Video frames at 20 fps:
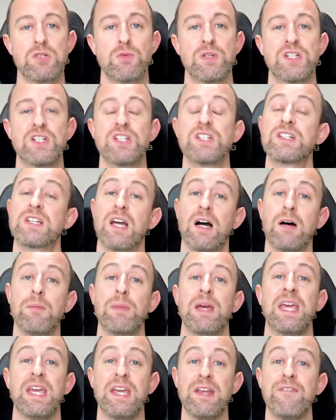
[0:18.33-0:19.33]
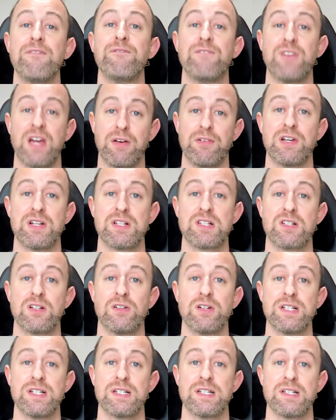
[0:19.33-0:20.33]
switches come in various
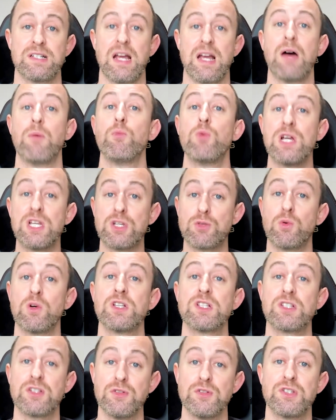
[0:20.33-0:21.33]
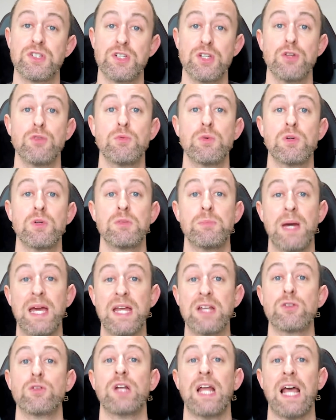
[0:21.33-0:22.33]
sizes, and which one suits you will
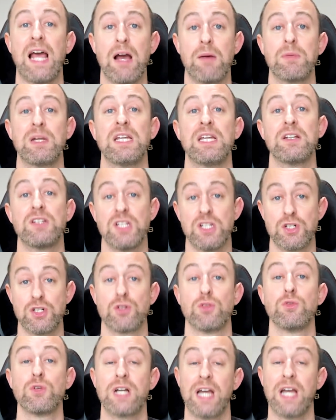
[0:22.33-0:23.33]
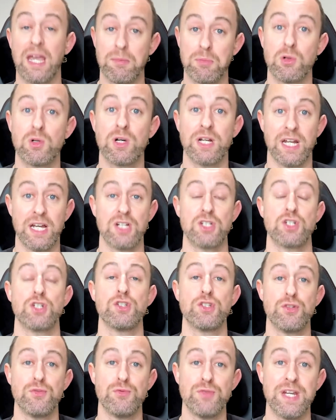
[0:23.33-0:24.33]
depend on how many additional cable
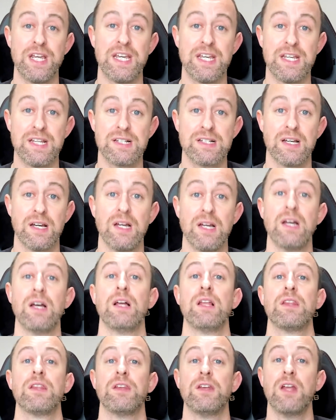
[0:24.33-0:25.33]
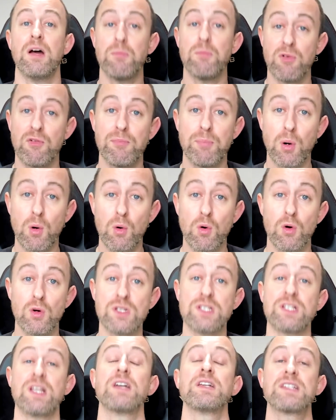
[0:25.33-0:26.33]
connections you need. The number of
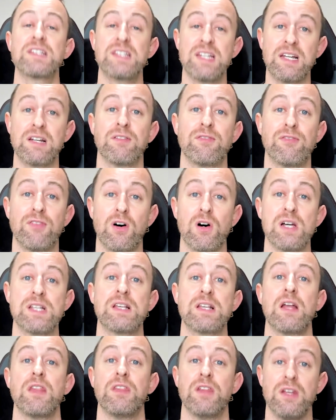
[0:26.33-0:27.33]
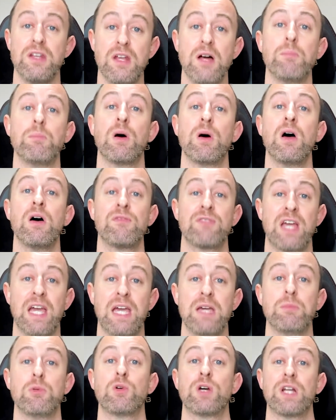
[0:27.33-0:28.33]
ports signifies the number of
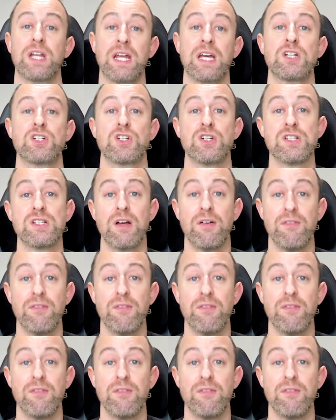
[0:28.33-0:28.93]
cable connections